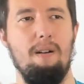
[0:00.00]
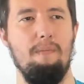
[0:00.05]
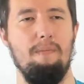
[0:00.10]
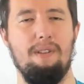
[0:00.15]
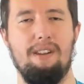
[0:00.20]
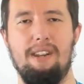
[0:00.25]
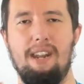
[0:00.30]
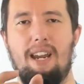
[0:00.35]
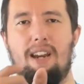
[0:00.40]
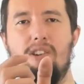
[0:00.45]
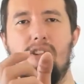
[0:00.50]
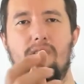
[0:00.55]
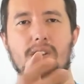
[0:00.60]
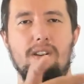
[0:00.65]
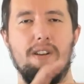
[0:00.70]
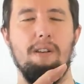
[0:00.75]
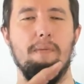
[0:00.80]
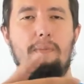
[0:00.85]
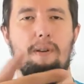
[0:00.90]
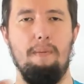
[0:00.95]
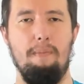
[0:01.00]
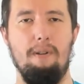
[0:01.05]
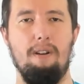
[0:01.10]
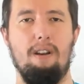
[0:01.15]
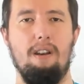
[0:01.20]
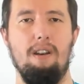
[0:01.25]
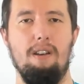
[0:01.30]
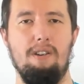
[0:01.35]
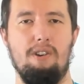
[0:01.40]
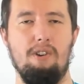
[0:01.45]
sections that people are
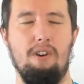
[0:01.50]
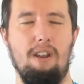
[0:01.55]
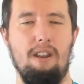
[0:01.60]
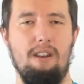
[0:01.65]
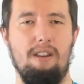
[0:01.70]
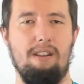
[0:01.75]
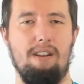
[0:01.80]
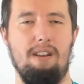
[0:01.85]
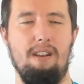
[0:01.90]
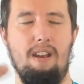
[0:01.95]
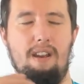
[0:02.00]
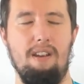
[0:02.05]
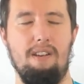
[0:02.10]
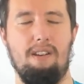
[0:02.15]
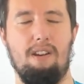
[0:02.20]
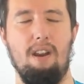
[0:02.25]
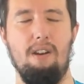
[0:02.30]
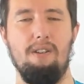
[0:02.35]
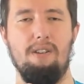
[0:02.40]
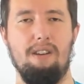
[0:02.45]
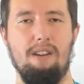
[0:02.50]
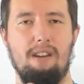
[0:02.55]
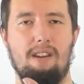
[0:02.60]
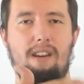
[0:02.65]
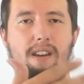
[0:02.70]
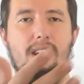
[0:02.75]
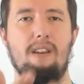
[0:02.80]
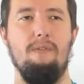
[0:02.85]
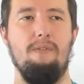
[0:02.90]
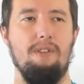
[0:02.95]
going to
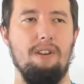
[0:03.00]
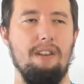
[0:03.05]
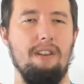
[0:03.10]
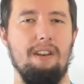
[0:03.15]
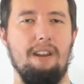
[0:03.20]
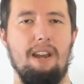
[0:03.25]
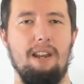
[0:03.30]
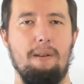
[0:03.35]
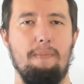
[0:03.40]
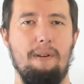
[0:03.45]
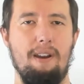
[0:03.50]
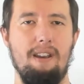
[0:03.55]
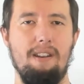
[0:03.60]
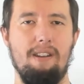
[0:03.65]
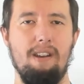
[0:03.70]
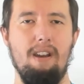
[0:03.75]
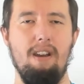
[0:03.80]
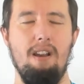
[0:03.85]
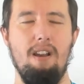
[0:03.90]
give to the database,